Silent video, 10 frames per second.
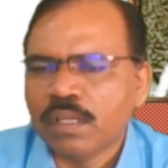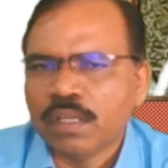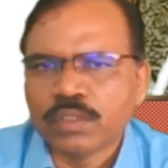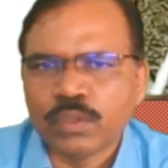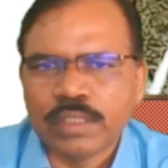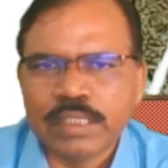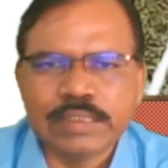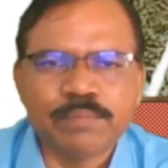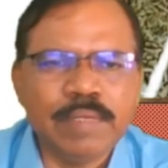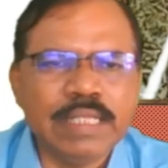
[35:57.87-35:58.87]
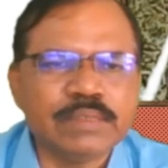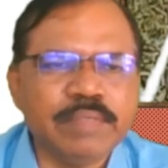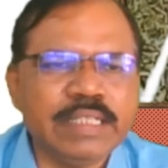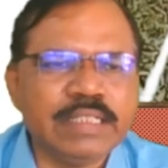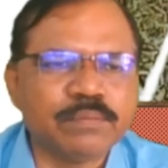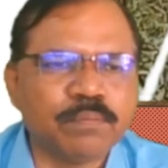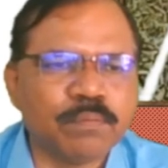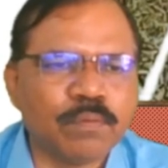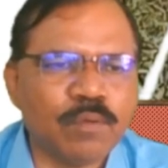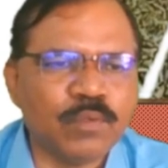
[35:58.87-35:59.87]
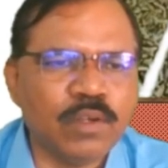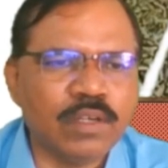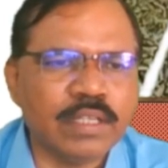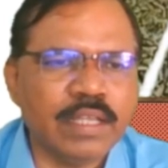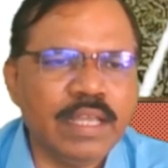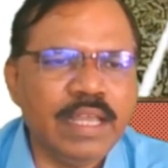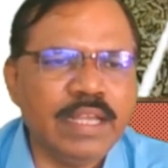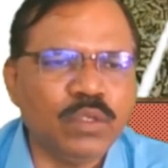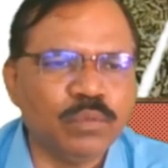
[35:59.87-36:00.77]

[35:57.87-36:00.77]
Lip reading: So displacement is from what? A to